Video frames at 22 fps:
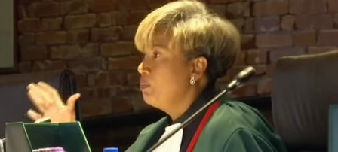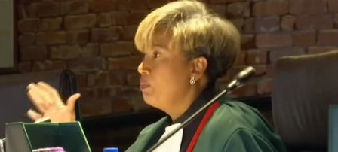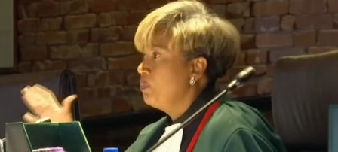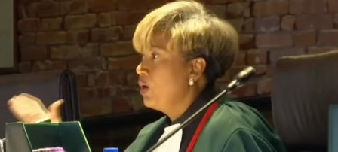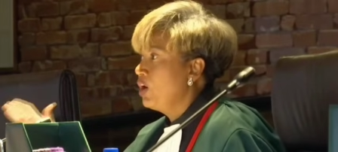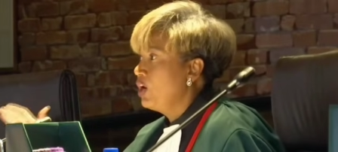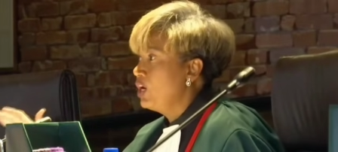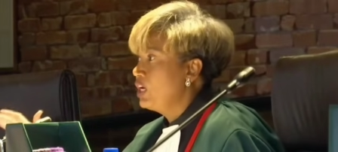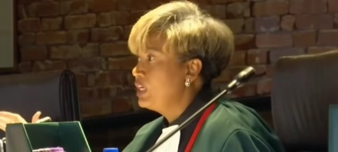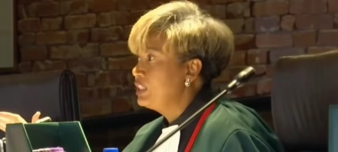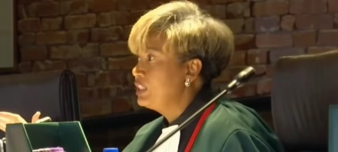
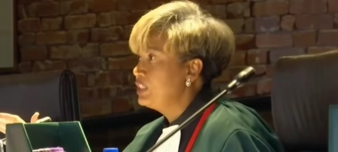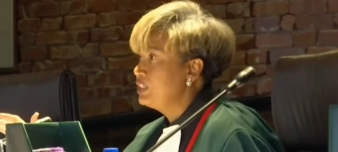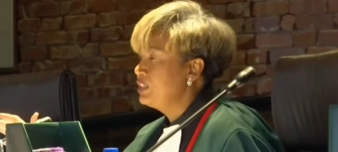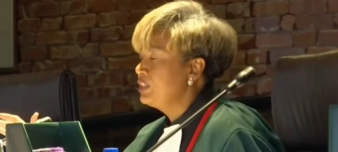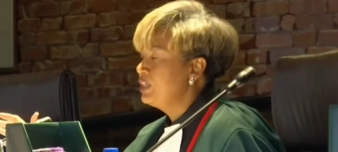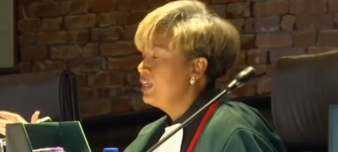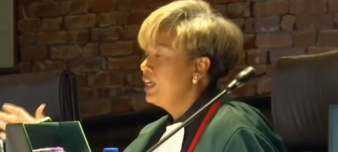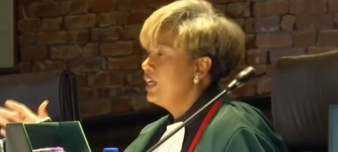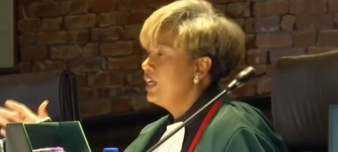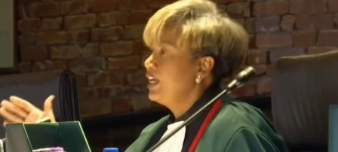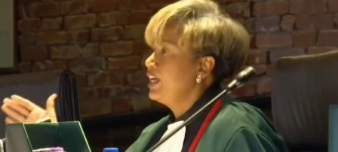
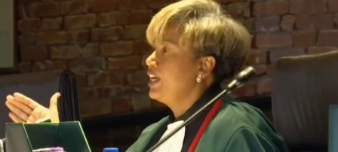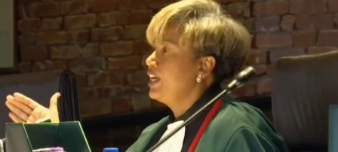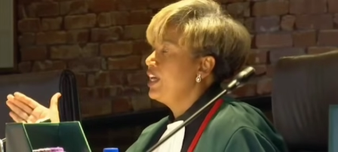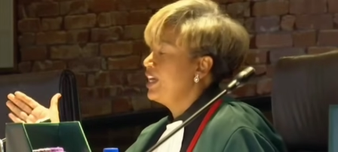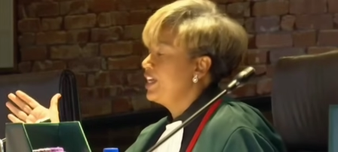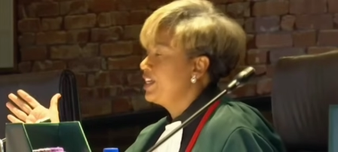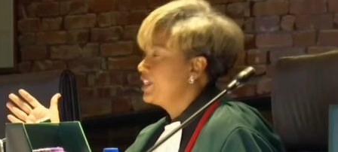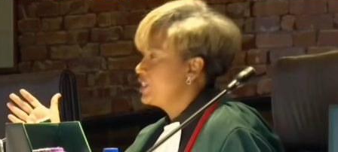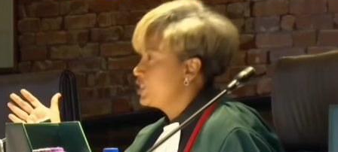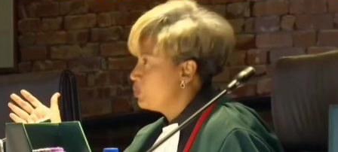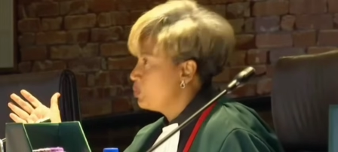Pardon
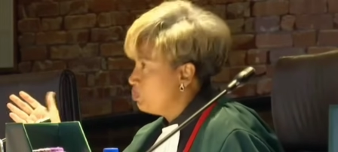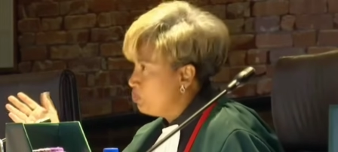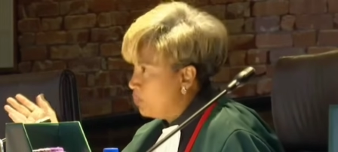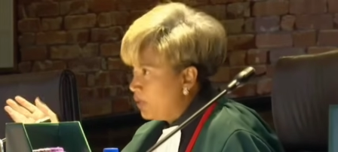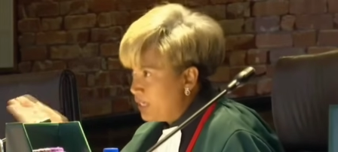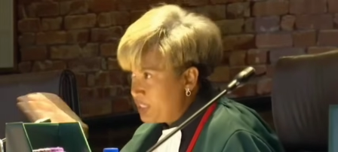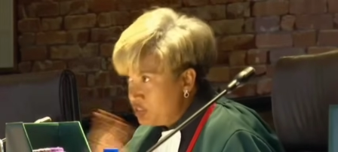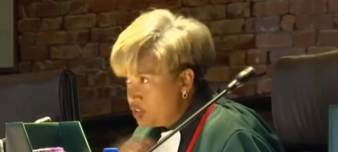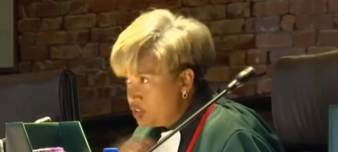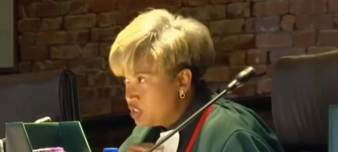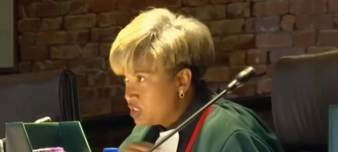
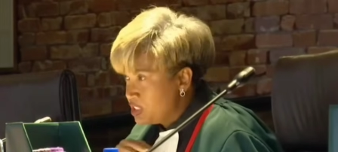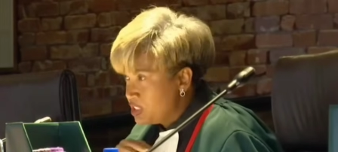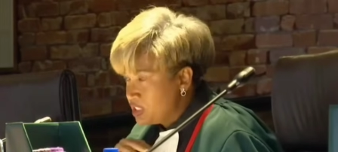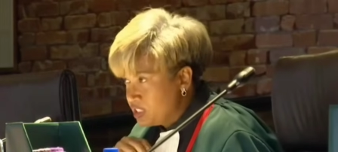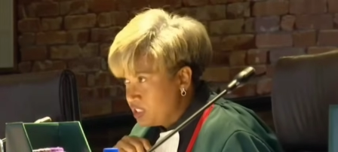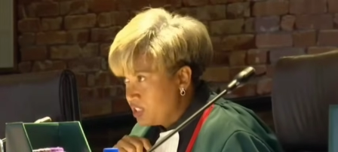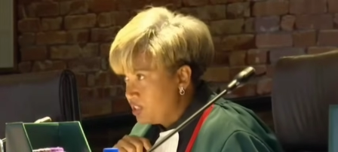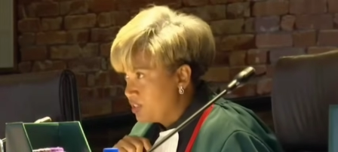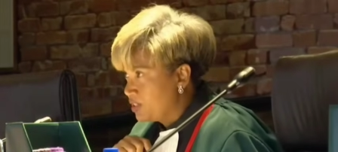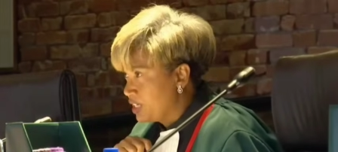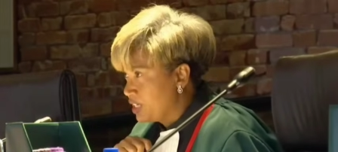
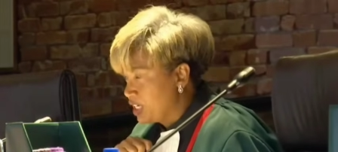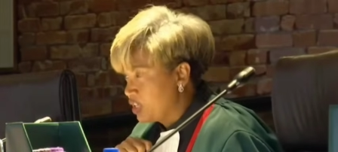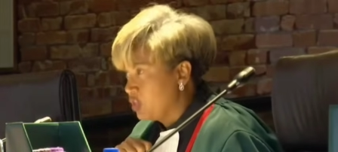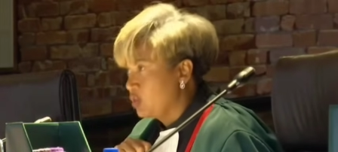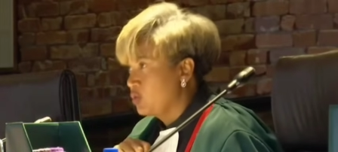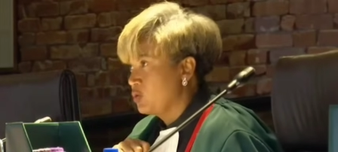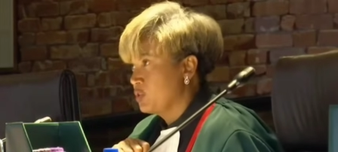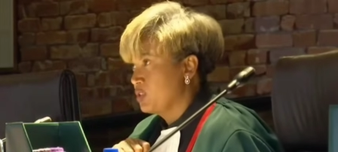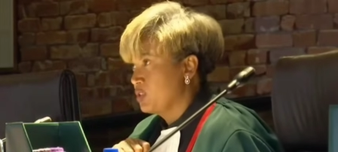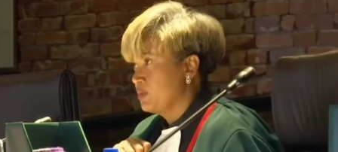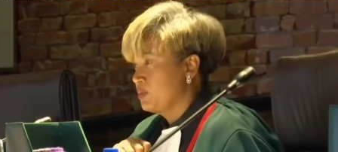expunges the
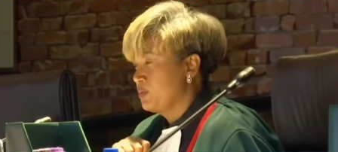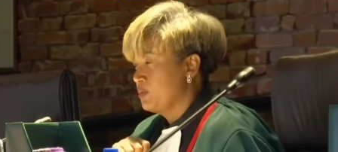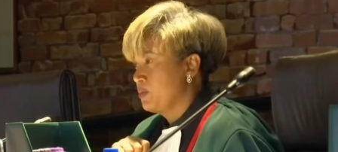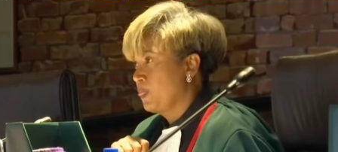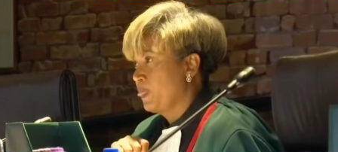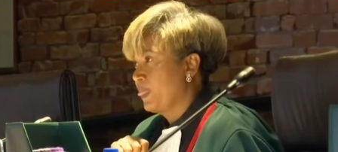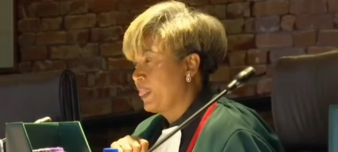record.